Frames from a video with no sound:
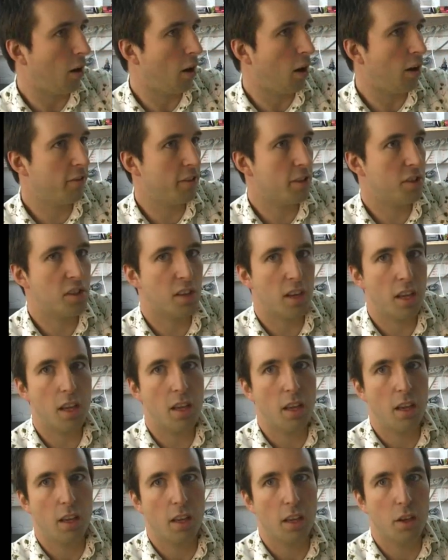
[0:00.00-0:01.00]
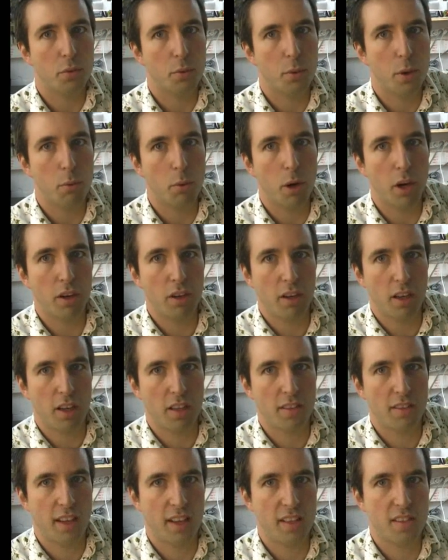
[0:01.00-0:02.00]
Obviously, if we run
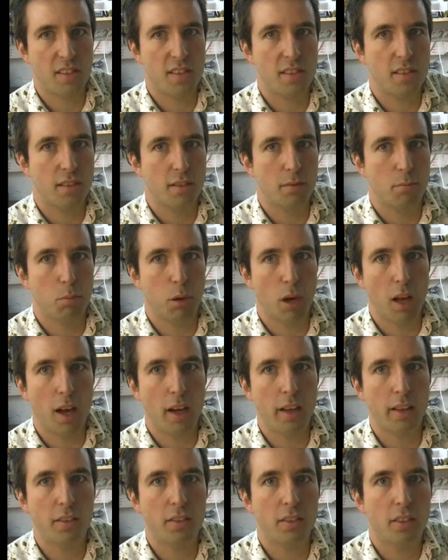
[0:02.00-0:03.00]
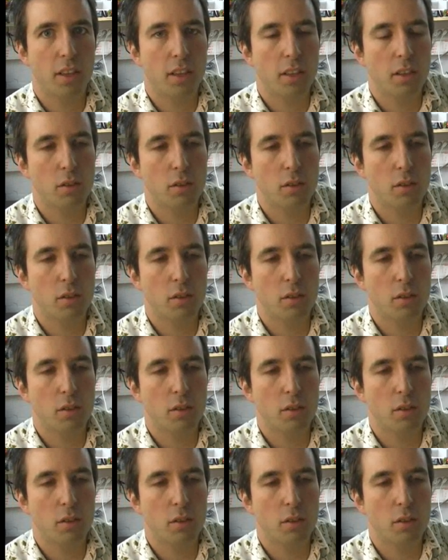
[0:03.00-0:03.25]
a test blind,